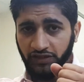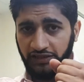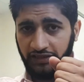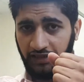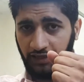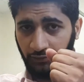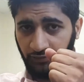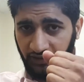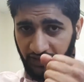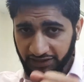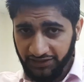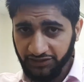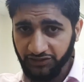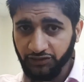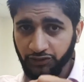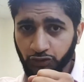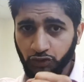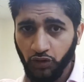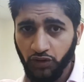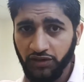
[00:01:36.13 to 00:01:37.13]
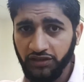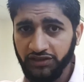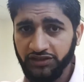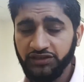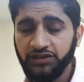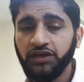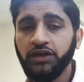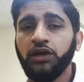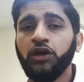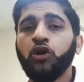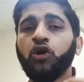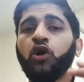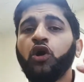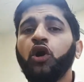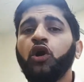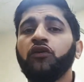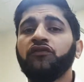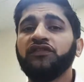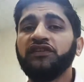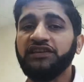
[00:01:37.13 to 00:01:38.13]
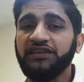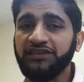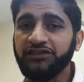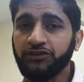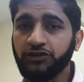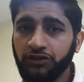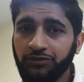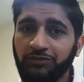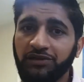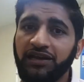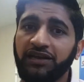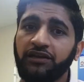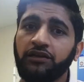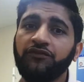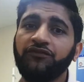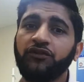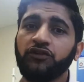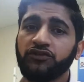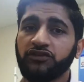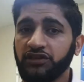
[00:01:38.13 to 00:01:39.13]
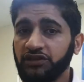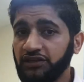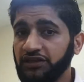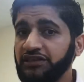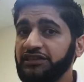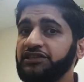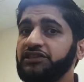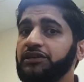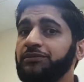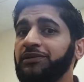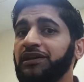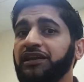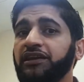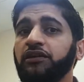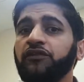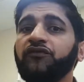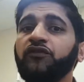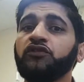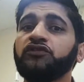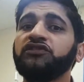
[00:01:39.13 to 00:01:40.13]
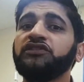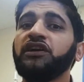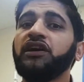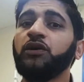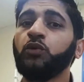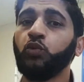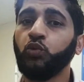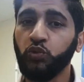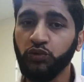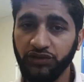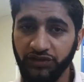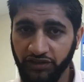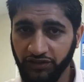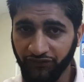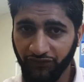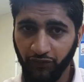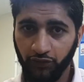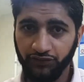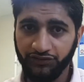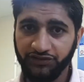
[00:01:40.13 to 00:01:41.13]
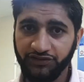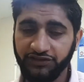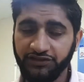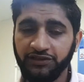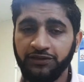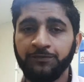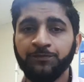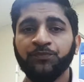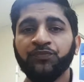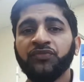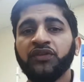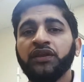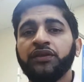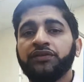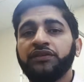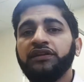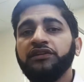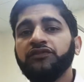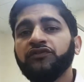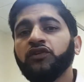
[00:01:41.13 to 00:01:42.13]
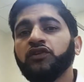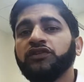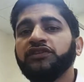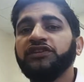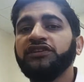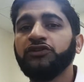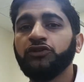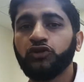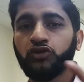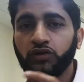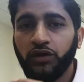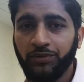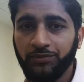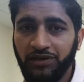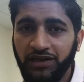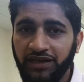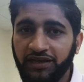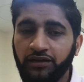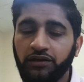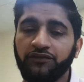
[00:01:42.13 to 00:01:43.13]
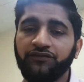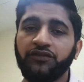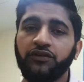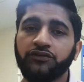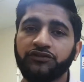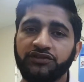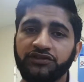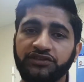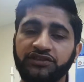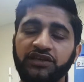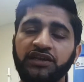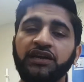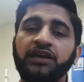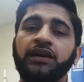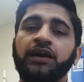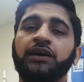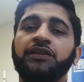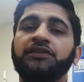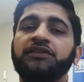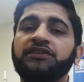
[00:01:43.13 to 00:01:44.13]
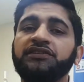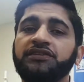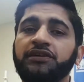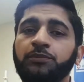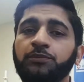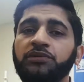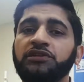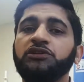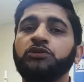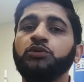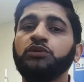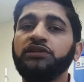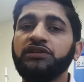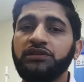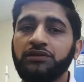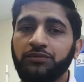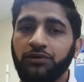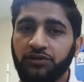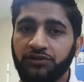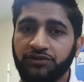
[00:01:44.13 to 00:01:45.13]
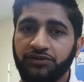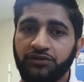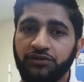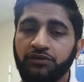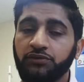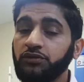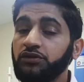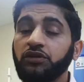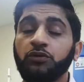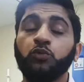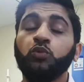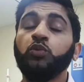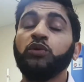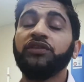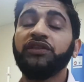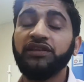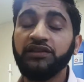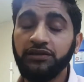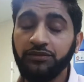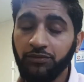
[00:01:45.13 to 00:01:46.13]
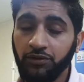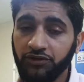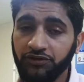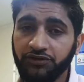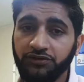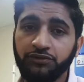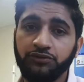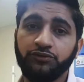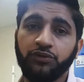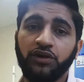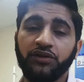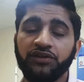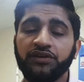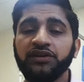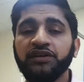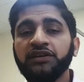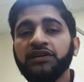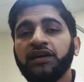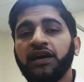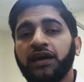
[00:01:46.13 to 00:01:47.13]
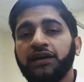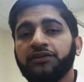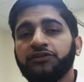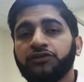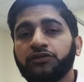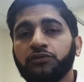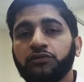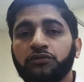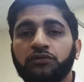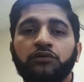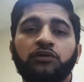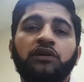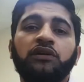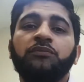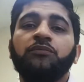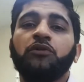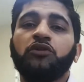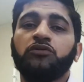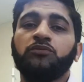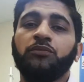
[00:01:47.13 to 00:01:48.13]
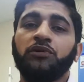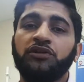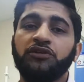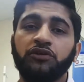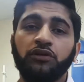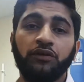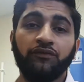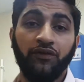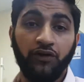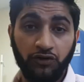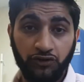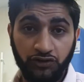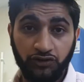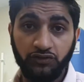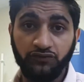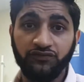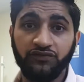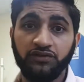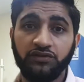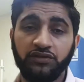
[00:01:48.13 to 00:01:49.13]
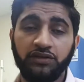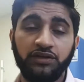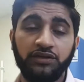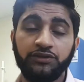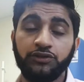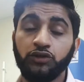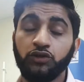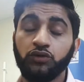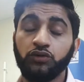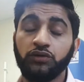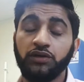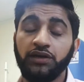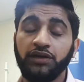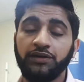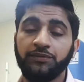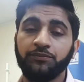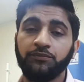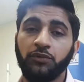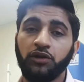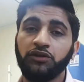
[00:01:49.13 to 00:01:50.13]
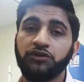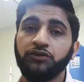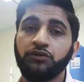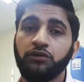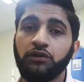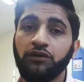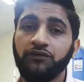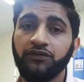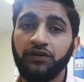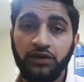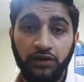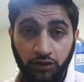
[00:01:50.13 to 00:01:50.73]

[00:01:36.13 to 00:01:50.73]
Now that is the strongest of the intermolecular forces, and the intermolecular forces are weak forces. Then you've got the intramolecular forces, and these are between the molecule, within the molecules rather. And so look at molecule of oxygen for your molecule of